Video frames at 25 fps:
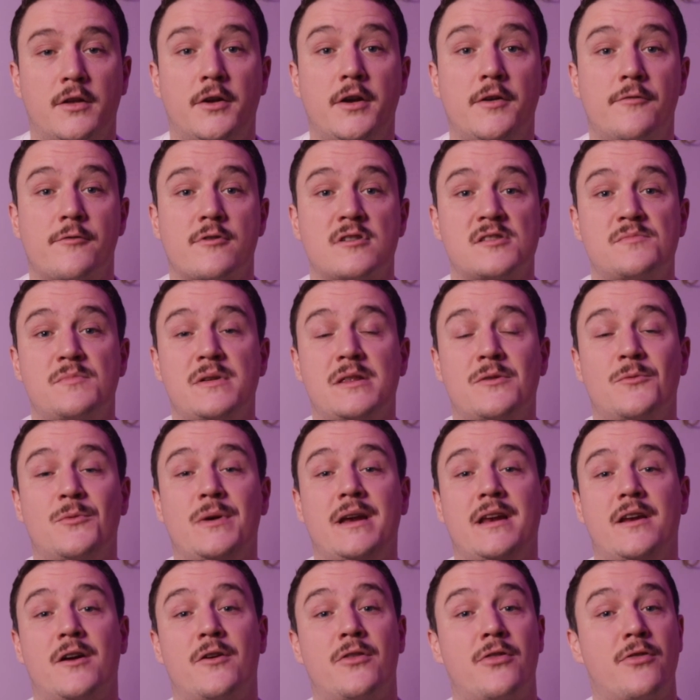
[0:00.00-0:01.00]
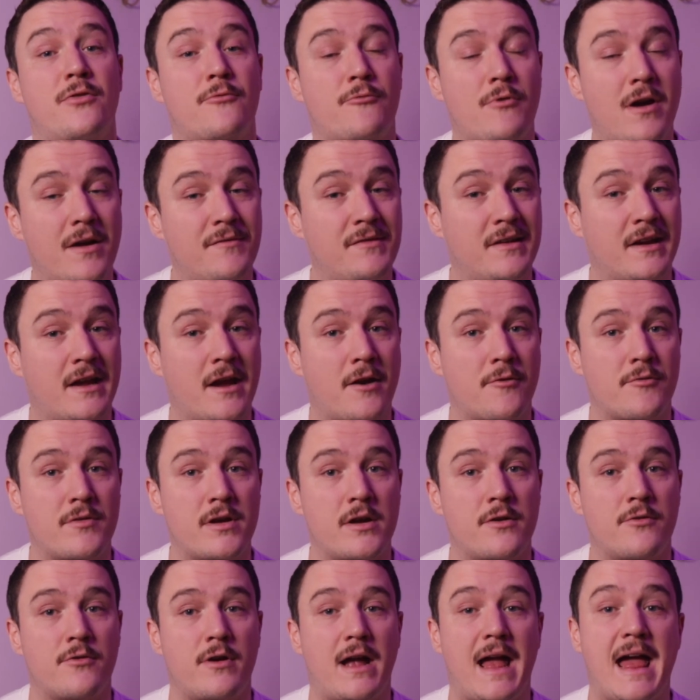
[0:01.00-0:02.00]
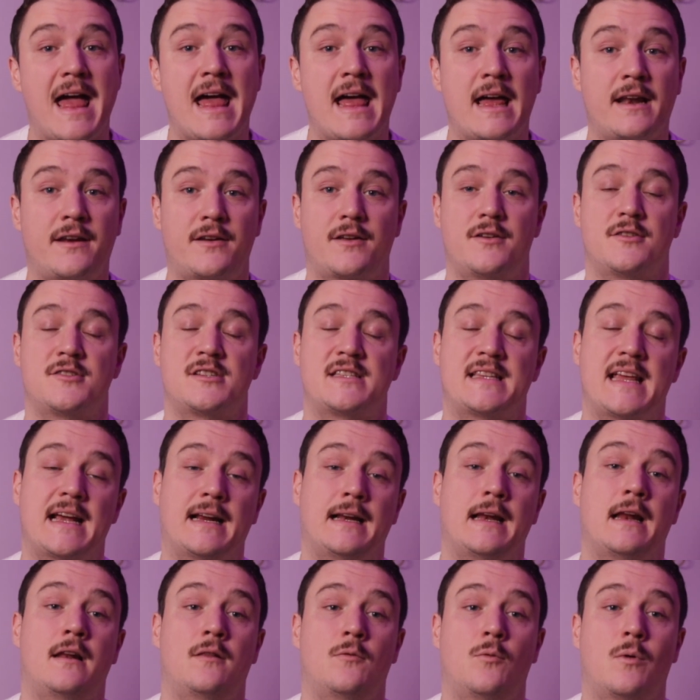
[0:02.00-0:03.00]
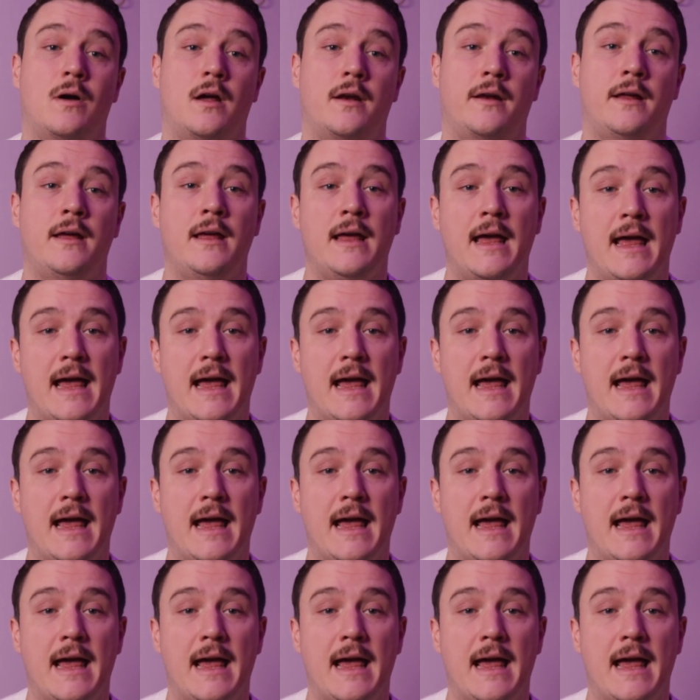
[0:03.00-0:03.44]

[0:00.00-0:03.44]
The difference between a thriving career and a stagnant one